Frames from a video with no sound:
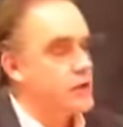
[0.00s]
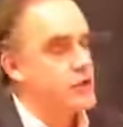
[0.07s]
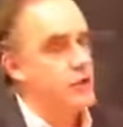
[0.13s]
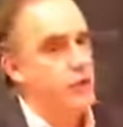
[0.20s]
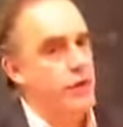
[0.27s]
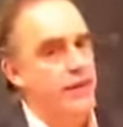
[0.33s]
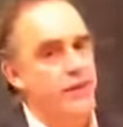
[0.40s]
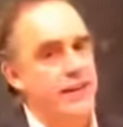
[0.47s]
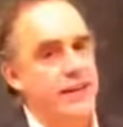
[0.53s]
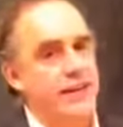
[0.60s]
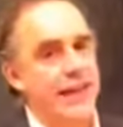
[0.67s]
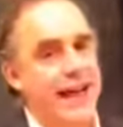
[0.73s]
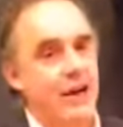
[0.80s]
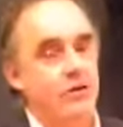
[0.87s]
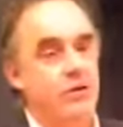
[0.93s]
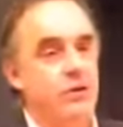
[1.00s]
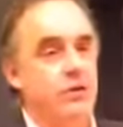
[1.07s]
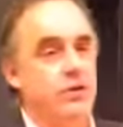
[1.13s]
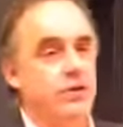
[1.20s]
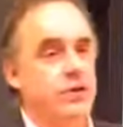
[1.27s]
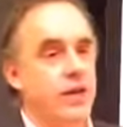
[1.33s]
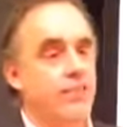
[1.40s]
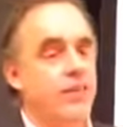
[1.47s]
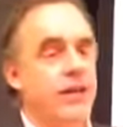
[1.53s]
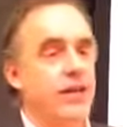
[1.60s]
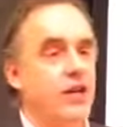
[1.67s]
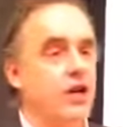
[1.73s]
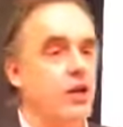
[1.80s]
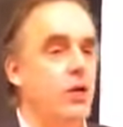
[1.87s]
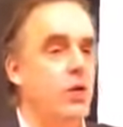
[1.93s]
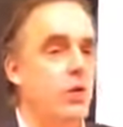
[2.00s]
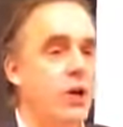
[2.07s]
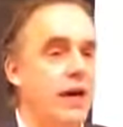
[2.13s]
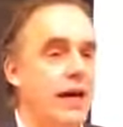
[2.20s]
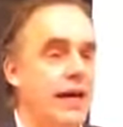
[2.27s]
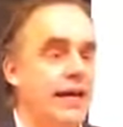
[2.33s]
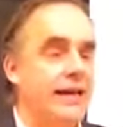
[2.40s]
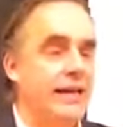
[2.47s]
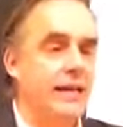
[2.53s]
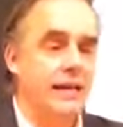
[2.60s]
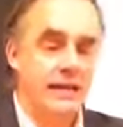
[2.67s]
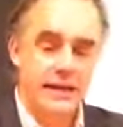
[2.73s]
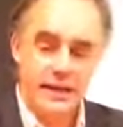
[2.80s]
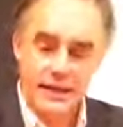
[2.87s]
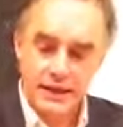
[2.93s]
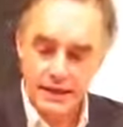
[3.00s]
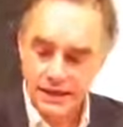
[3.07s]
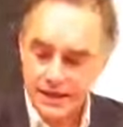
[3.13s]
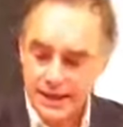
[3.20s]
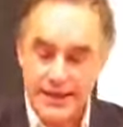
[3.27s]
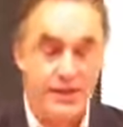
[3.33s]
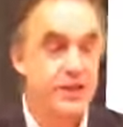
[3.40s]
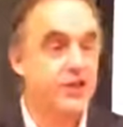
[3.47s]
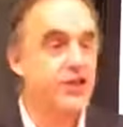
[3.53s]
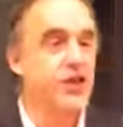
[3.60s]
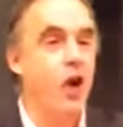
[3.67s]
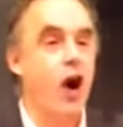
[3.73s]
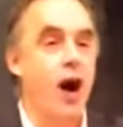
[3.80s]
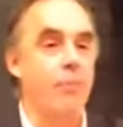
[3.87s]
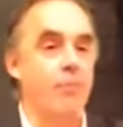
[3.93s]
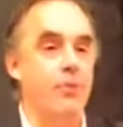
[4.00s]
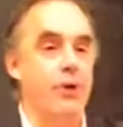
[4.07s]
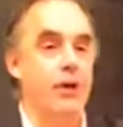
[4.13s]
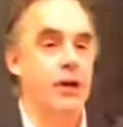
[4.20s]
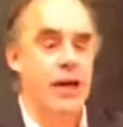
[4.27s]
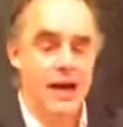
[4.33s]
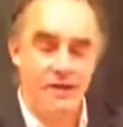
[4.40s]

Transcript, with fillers: So if it encounters something new, it, it's stopped.